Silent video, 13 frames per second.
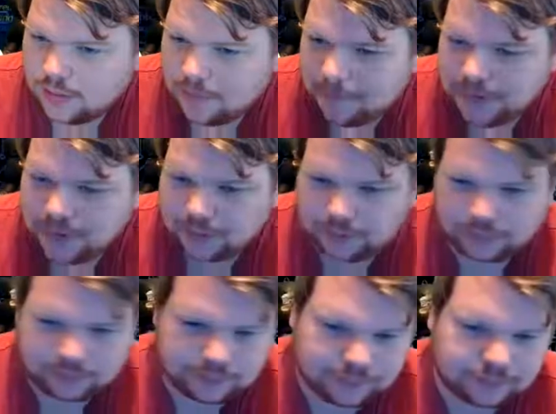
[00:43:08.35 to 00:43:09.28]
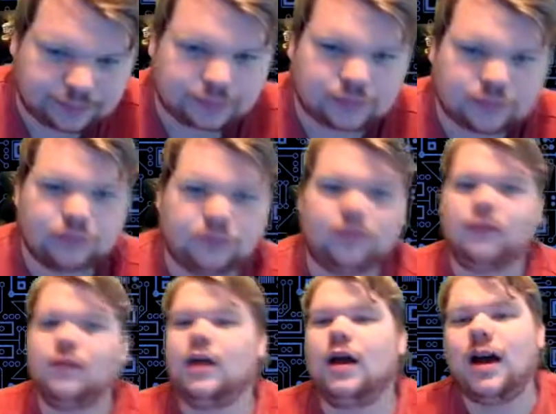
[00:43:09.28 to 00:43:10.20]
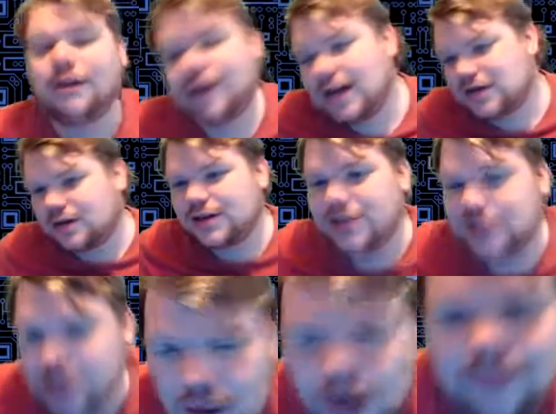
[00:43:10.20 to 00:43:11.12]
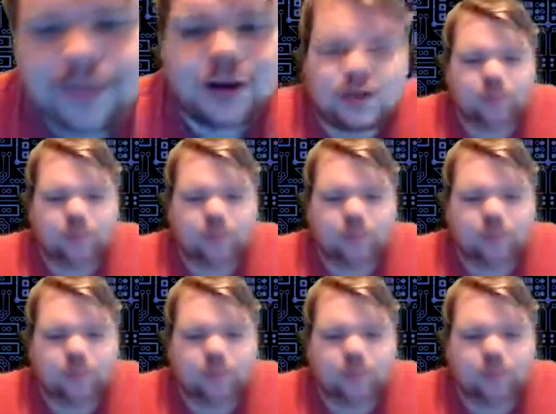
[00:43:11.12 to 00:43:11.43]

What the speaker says: Boom. I advise going to Scorpbot's